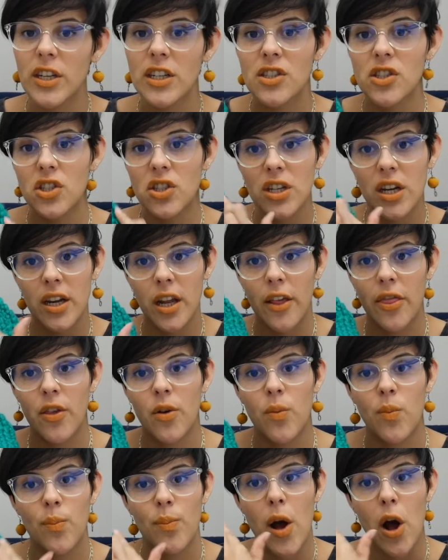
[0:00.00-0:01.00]
It's done in the
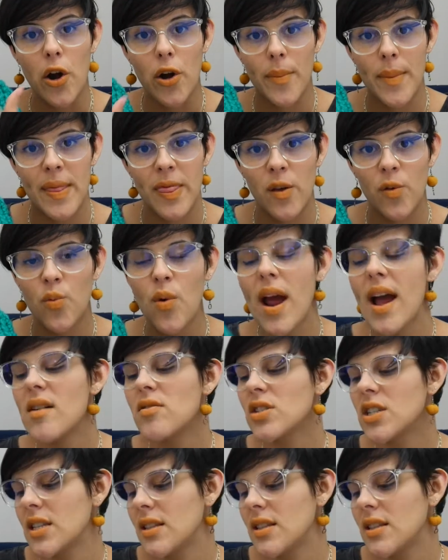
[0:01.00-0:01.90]
bottom in the round,